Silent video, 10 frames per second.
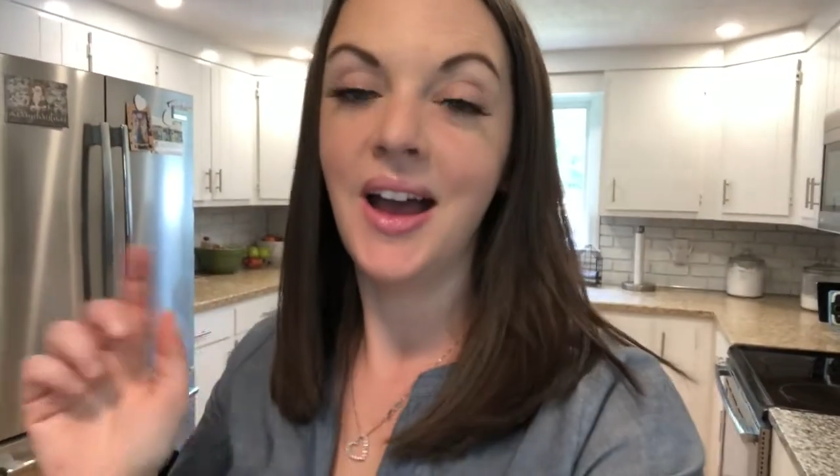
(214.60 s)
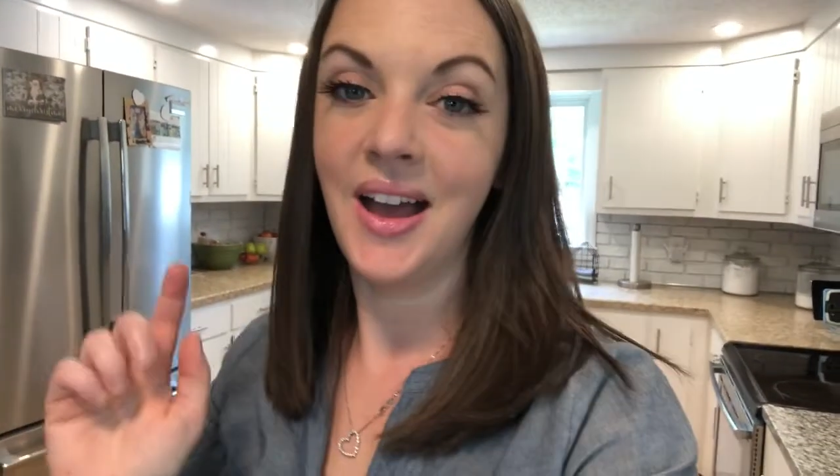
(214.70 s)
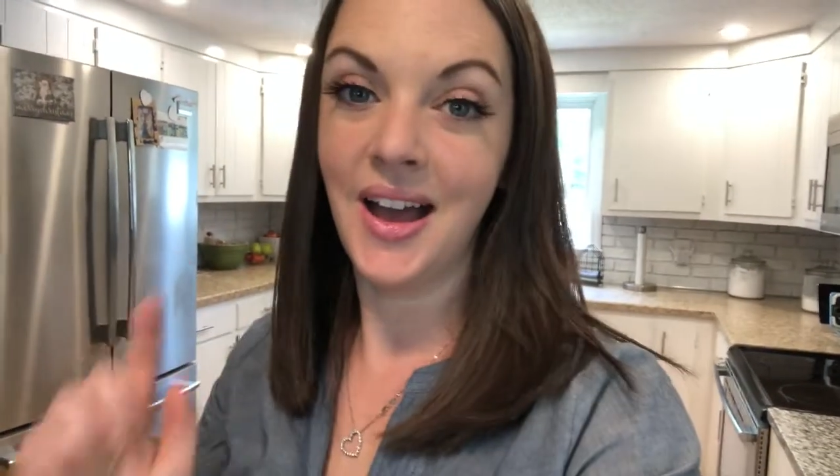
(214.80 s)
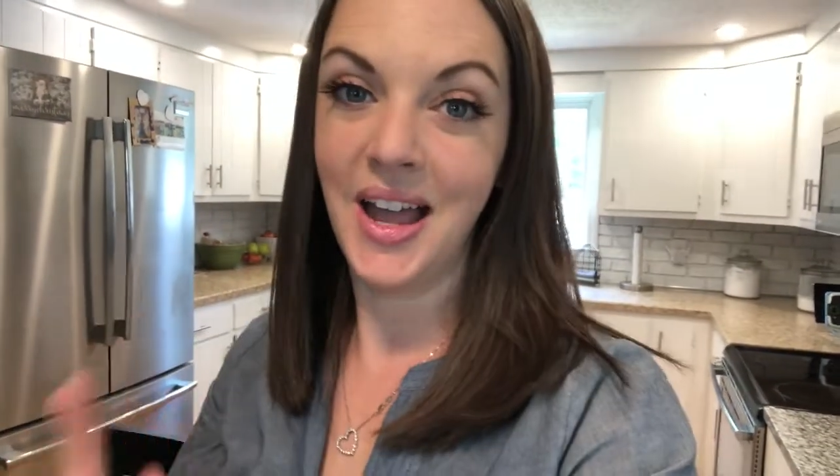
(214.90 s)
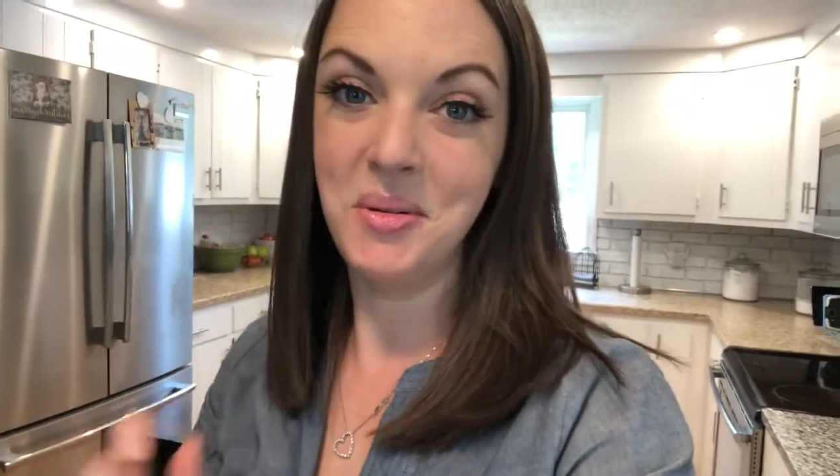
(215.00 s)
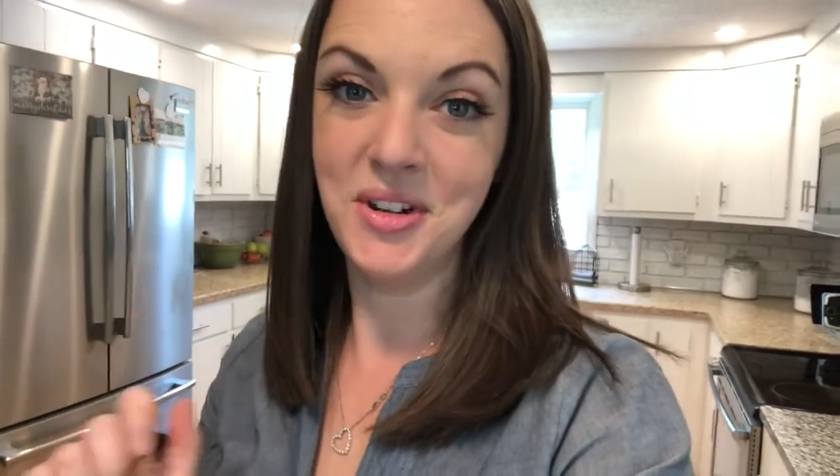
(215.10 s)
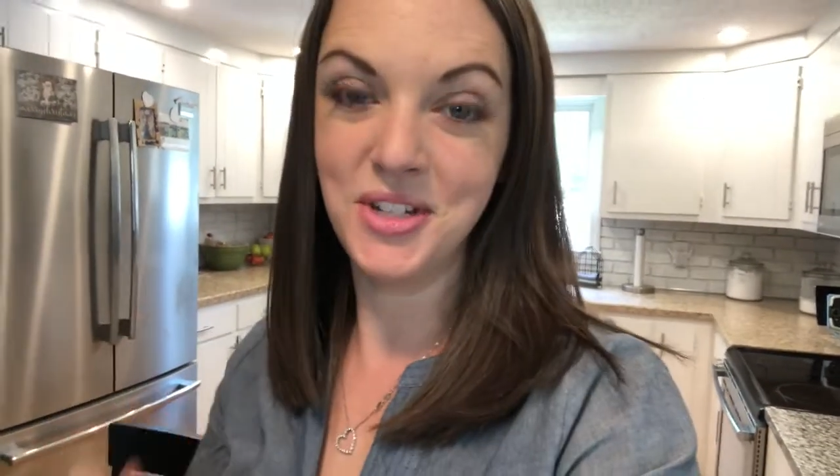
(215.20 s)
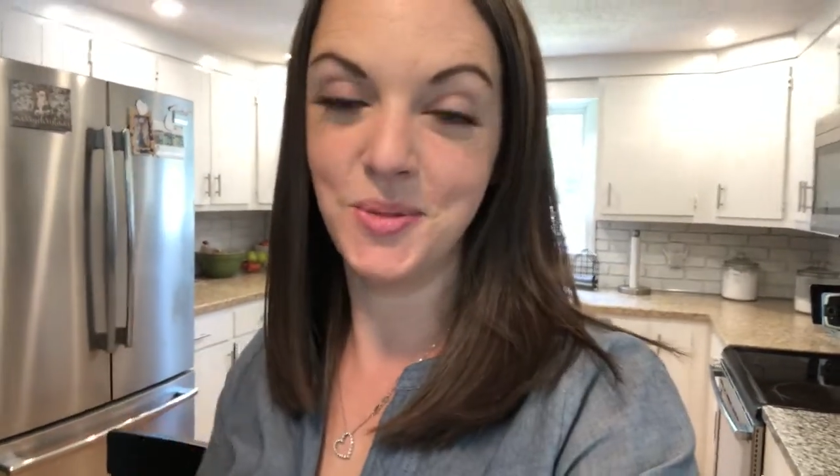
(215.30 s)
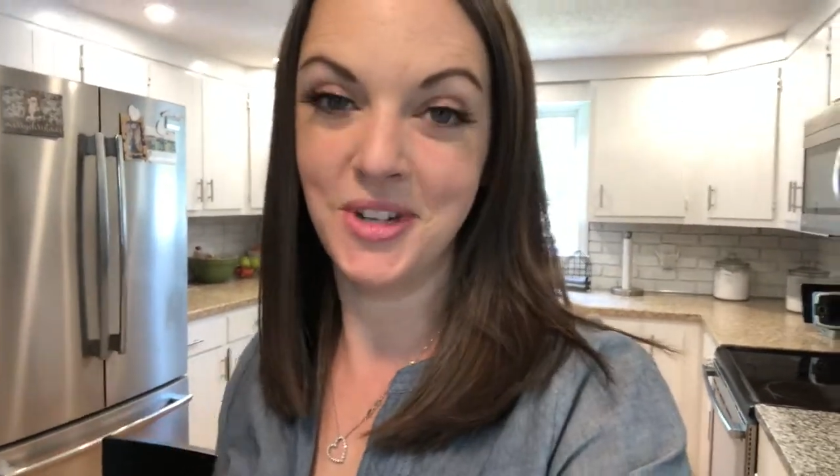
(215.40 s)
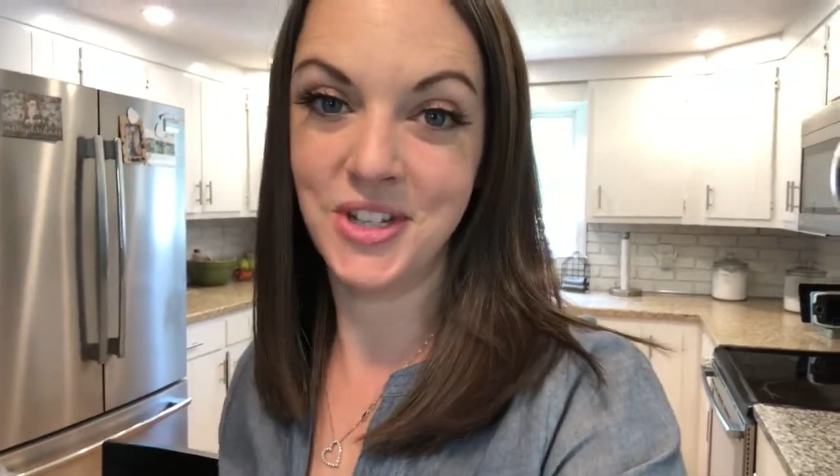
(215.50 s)
I'm going to
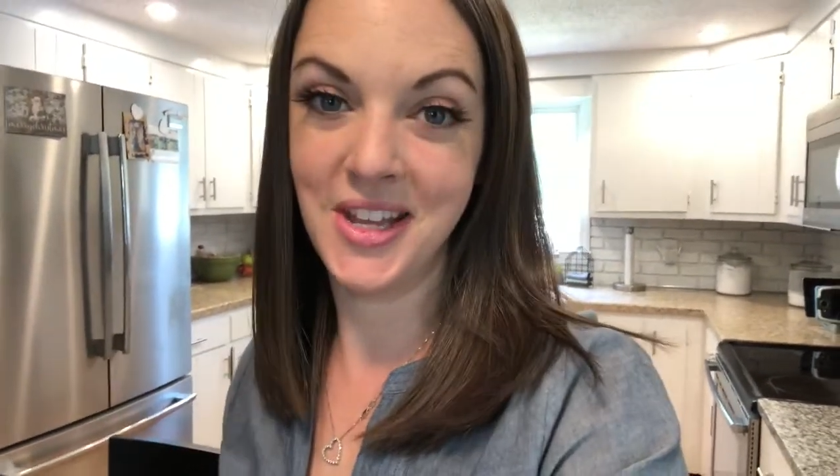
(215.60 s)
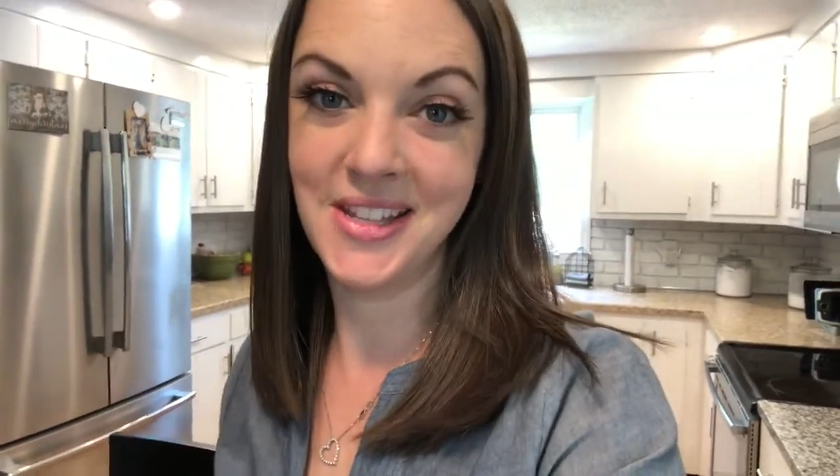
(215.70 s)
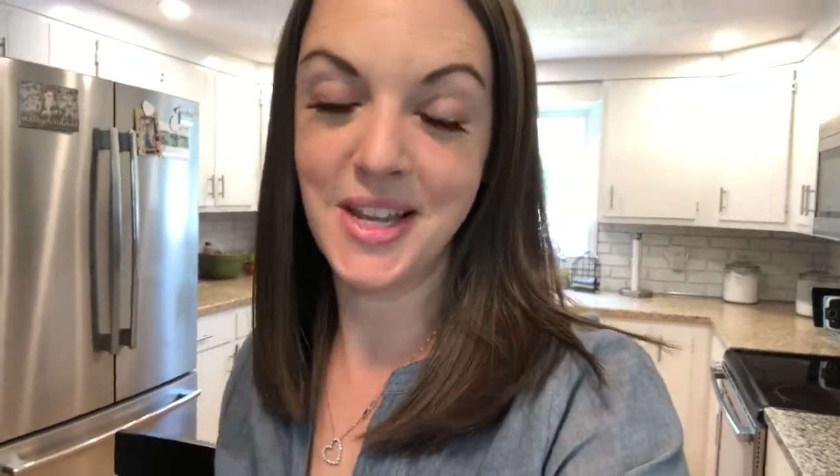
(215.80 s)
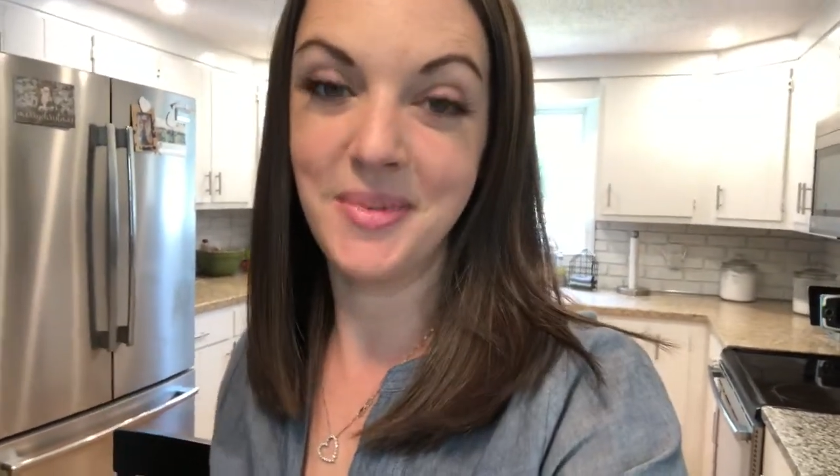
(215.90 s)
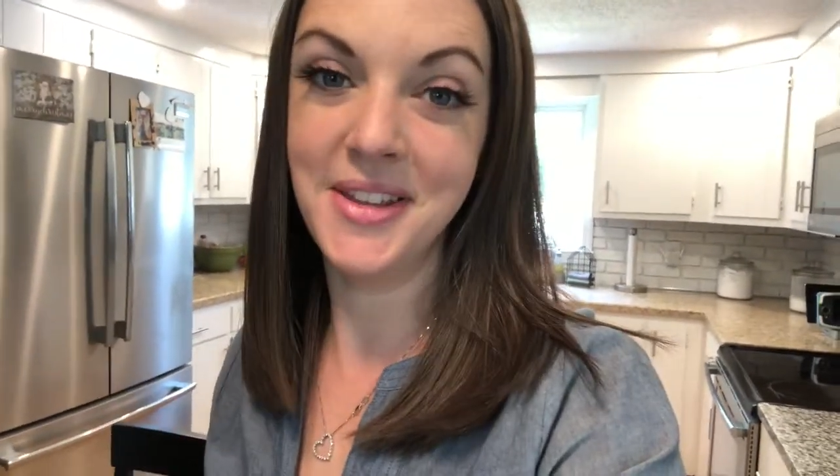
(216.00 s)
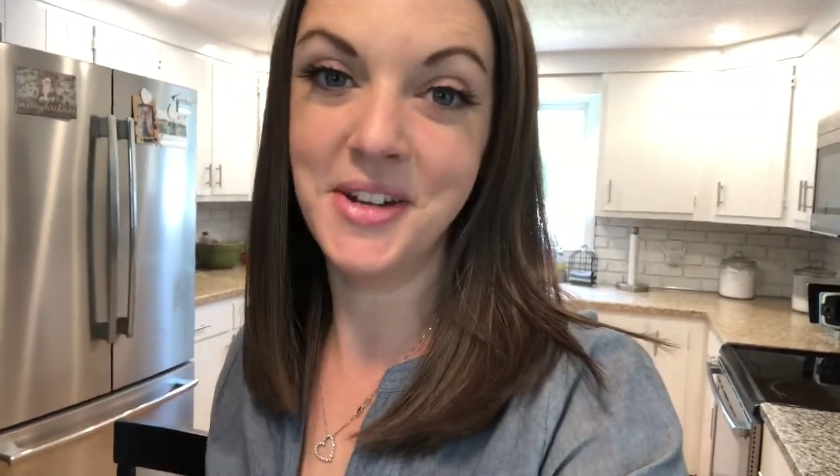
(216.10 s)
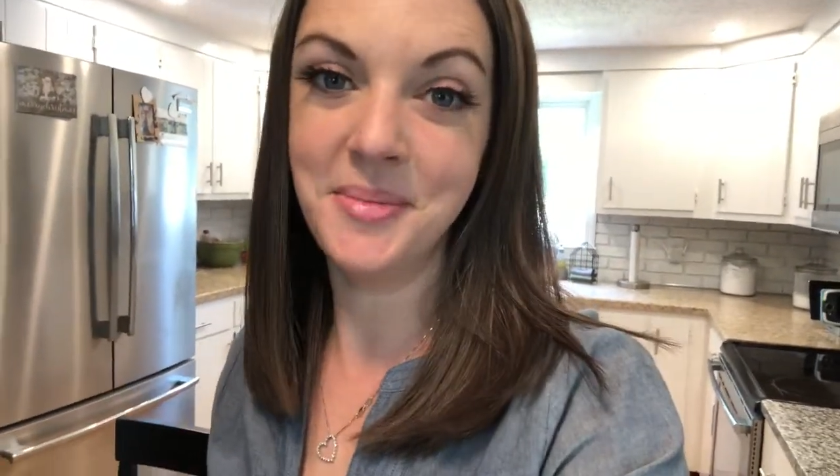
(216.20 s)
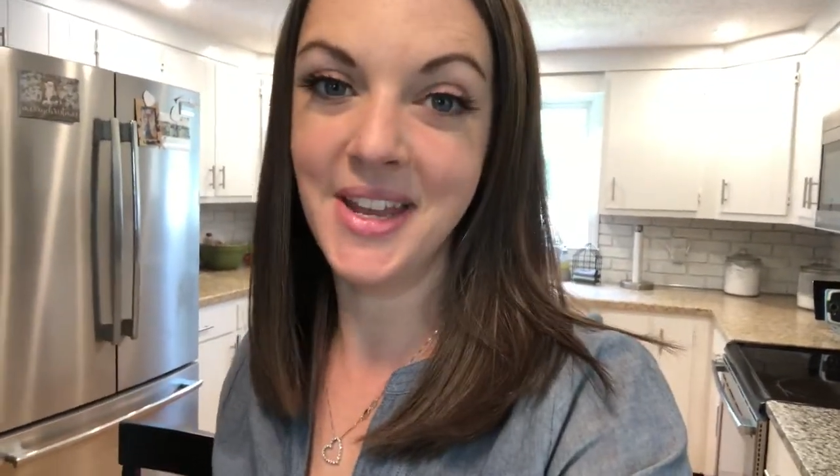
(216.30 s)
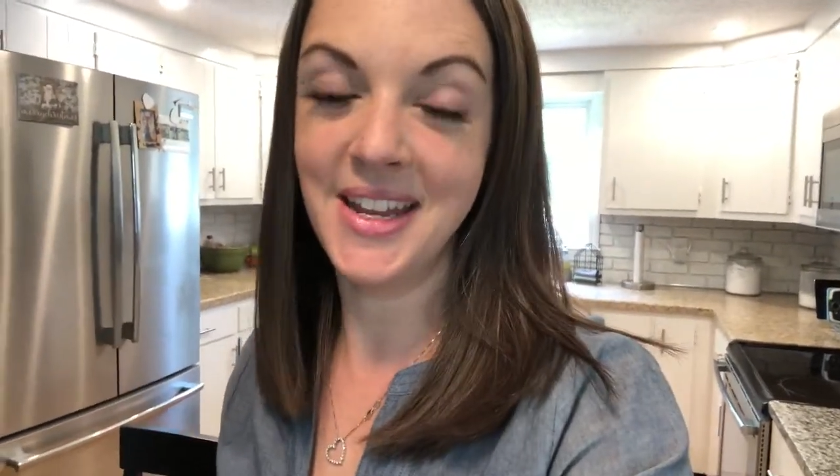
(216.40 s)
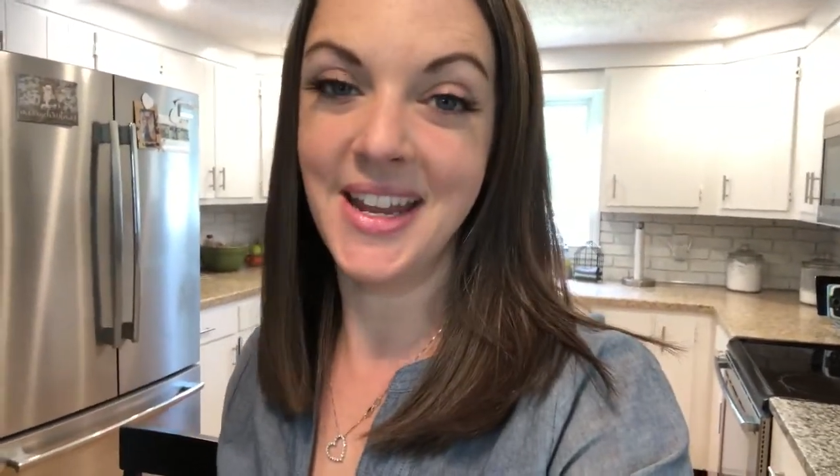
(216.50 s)
switch things up a little bit